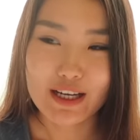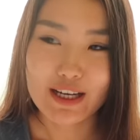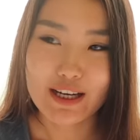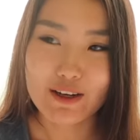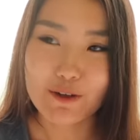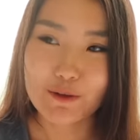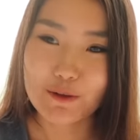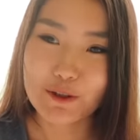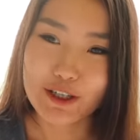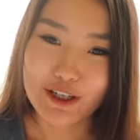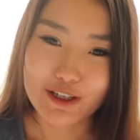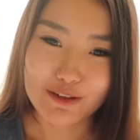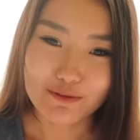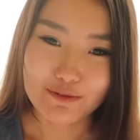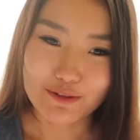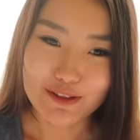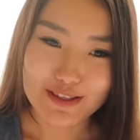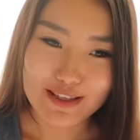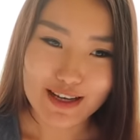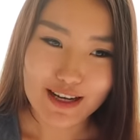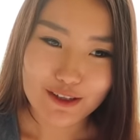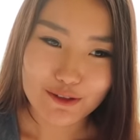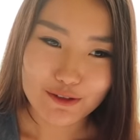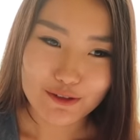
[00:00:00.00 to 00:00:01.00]
or
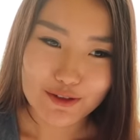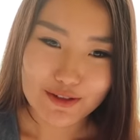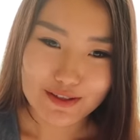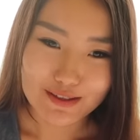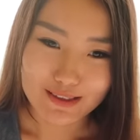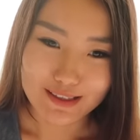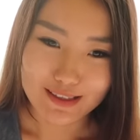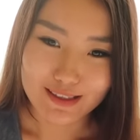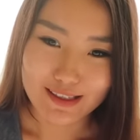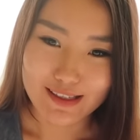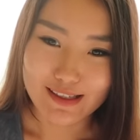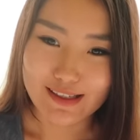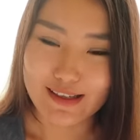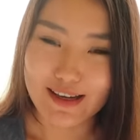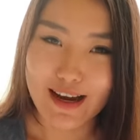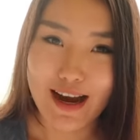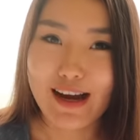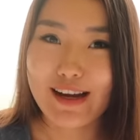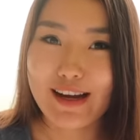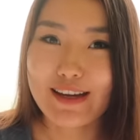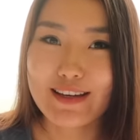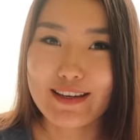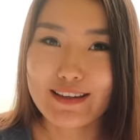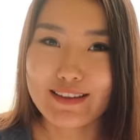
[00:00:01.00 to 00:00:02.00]
without
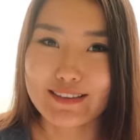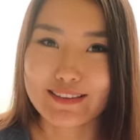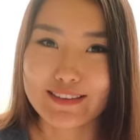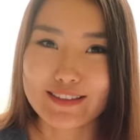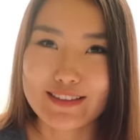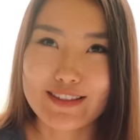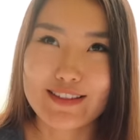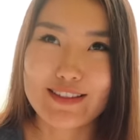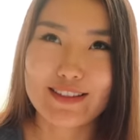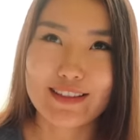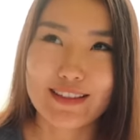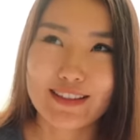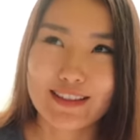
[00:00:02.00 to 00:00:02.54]
high heels.